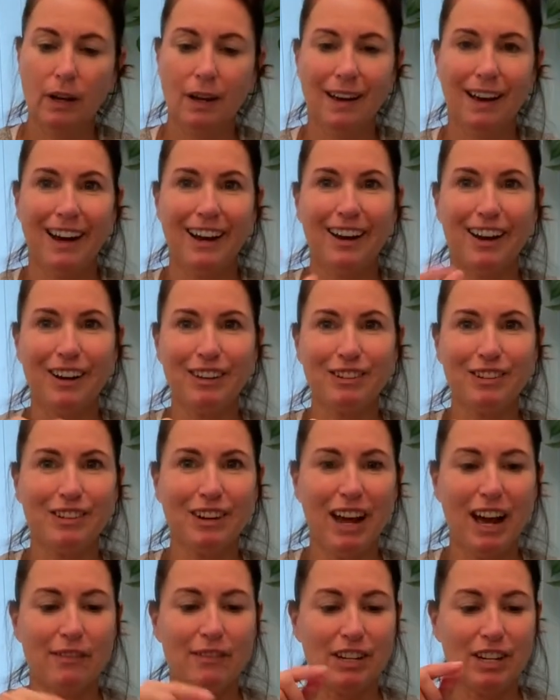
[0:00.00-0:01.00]
I also
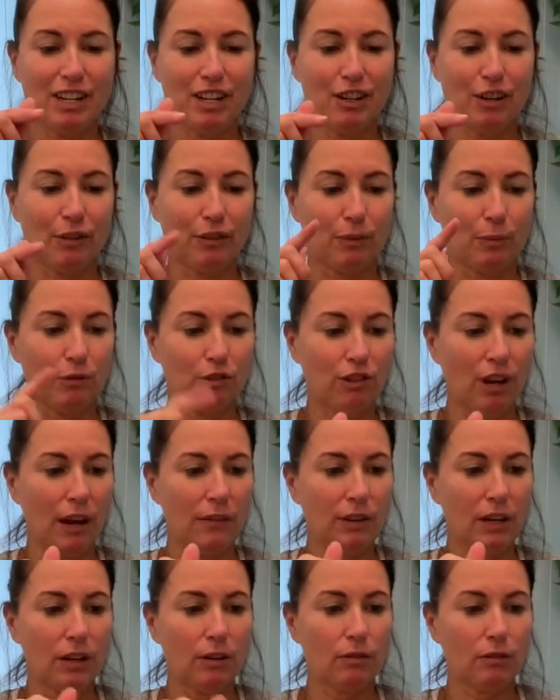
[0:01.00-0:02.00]
have in here some
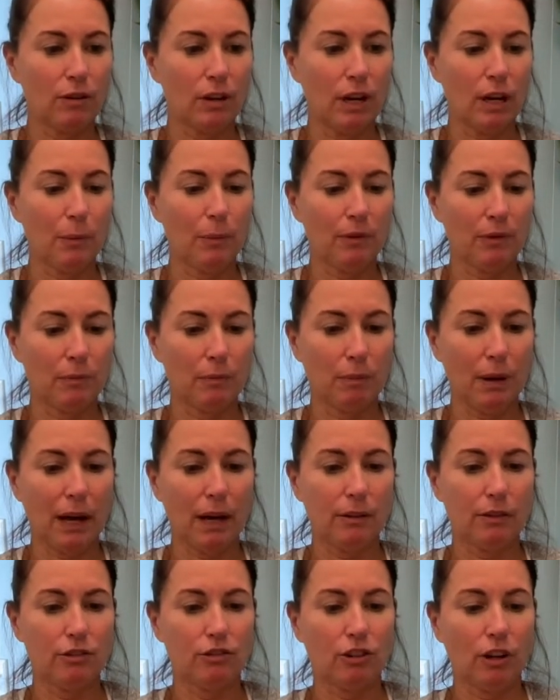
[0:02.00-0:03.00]
shaving cream, some
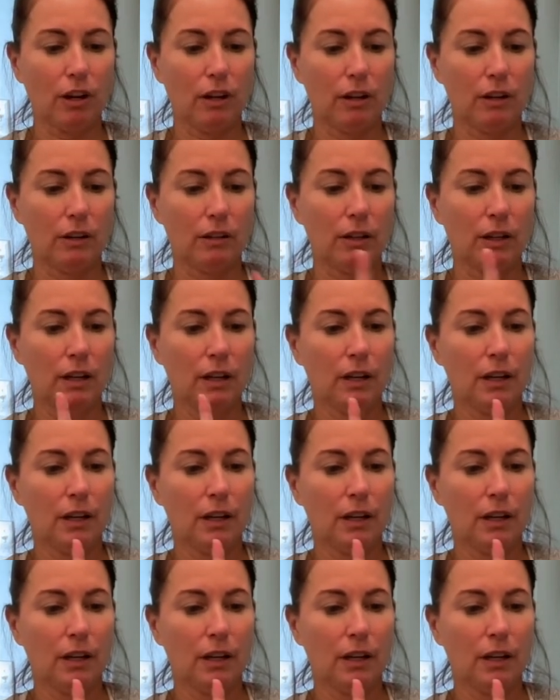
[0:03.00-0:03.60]
bath gel,